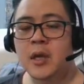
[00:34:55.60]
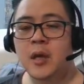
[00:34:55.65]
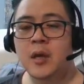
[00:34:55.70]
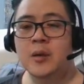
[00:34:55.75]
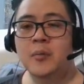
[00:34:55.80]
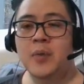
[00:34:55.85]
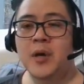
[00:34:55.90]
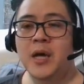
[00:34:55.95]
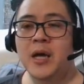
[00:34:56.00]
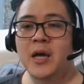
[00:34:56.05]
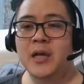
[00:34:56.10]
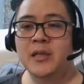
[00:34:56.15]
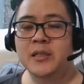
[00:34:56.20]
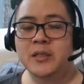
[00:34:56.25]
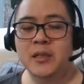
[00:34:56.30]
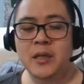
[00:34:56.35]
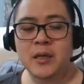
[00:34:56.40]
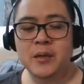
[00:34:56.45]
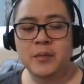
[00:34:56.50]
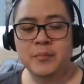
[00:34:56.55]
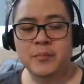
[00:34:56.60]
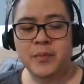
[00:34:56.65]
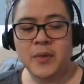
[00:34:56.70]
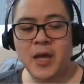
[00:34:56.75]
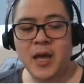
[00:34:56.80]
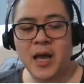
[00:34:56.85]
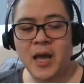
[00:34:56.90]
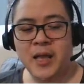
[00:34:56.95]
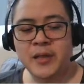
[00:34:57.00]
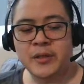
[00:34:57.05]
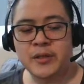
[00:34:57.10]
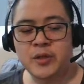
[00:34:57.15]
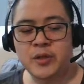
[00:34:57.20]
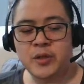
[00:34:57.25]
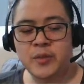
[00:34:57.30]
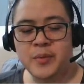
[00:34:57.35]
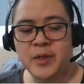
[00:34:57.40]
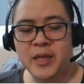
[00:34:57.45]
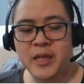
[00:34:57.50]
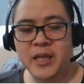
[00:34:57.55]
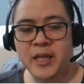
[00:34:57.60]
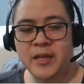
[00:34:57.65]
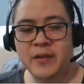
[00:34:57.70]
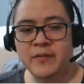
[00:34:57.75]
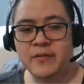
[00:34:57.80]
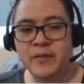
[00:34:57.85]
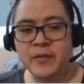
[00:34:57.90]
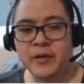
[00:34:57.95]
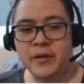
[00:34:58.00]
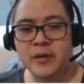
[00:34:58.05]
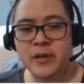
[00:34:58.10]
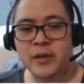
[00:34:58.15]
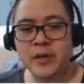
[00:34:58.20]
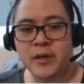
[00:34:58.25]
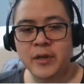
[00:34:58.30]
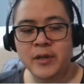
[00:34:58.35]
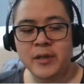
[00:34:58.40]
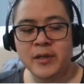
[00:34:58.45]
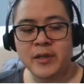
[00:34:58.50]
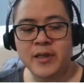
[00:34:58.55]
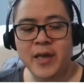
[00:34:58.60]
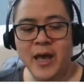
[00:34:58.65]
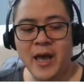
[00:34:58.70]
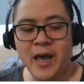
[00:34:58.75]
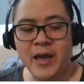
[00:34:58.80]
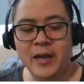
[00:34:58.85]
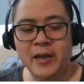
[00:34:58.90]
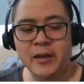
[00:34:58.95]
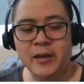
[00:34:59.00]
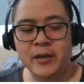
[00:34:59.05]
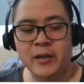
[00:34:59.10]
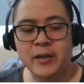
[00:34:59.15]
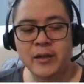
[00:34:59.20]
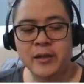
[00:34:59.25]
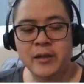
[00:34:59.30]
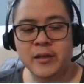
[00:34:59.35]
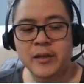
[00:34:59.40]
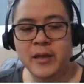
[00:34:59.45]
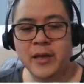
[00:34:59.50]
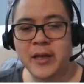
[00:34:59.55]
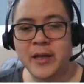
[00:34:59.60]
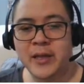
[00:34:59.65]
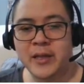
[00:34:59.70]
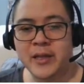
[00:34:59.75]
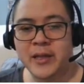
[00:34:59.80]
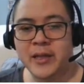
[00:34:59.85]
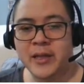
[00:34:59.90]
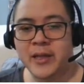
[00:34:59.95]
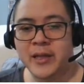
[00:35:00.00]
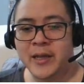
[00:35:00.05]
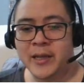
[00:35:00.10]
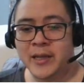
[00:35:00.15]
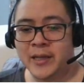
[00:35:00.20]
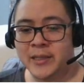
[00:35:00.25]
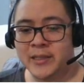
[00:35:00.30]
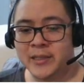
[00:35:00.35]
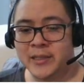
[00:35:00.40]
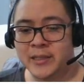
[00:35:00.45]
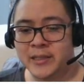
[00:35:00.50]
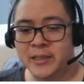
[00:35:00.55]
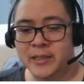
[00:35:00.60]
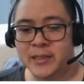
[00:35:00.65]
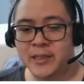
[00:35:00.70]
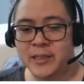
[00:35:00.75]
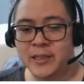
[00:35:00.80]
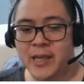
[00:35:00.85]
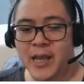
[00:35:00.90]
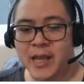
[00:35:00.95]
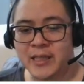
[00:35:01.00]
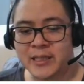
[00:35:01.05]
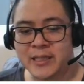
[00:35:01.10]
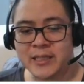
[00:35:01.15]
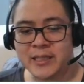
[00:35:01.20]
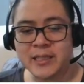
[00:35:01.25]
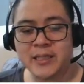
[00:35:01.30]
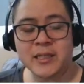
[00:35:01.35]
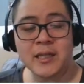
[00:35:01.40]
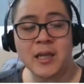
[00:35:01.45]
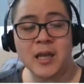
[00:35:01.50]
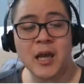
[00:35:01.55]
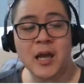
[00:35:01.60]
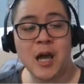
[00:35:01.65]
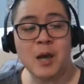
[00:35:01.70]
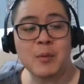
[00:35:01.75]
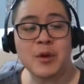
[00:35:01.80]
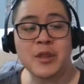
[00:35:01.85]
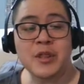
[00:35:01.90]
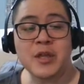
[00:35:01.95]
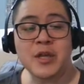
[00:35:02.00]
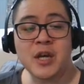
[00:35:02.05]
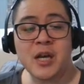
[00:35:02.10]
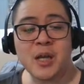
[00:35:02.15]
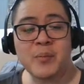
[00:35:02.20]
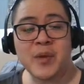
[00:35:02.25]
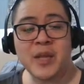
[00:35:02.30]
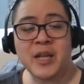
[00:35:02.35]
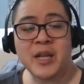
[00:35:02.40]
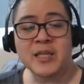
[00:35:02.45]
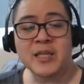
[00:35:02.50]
But I do believe that it is, yes, about 30 minutes